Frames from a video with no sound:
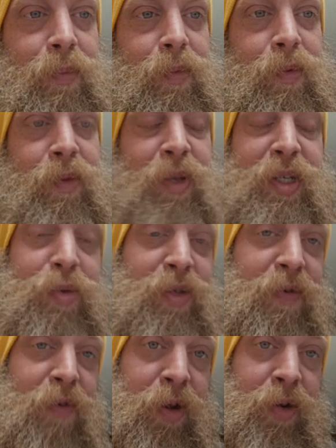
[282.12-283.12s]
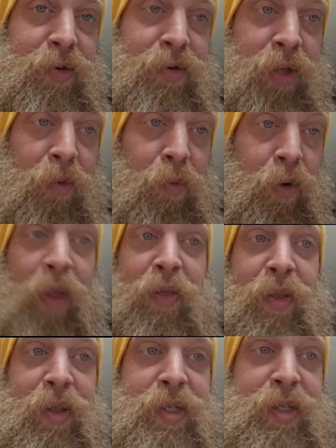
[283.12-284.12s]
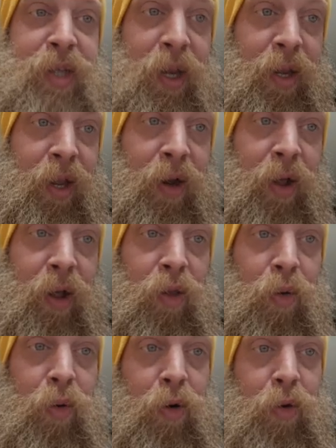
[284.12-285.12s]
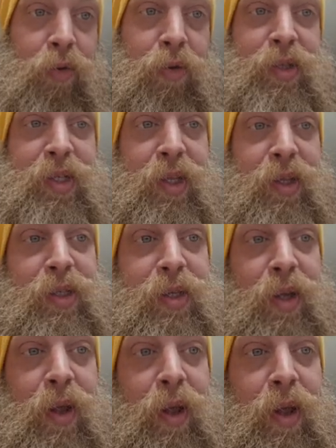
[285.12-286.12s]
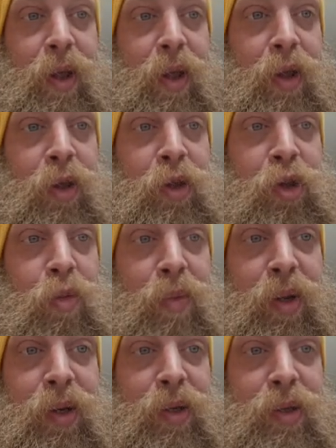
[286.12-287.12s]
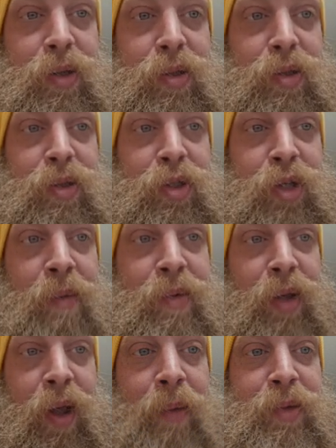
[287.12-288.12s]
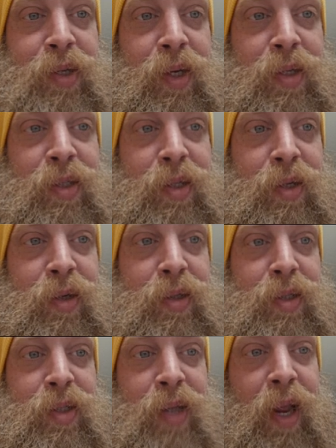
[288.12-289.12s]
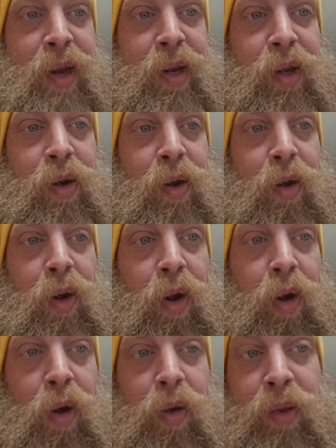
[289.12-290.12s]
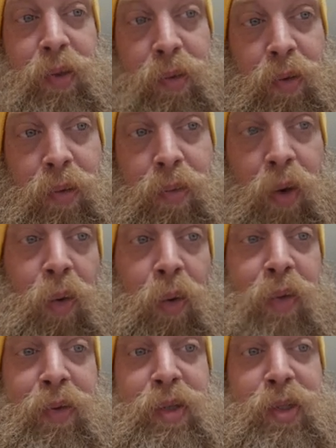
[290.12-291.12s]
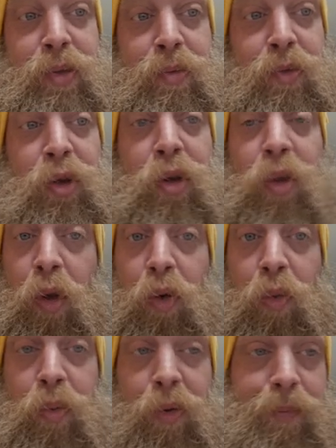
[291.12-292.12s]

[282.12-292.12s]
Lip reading: This was a very interesting one. I think this is hinting at hollow Earth. You see these human-shaped objects standing around this globe.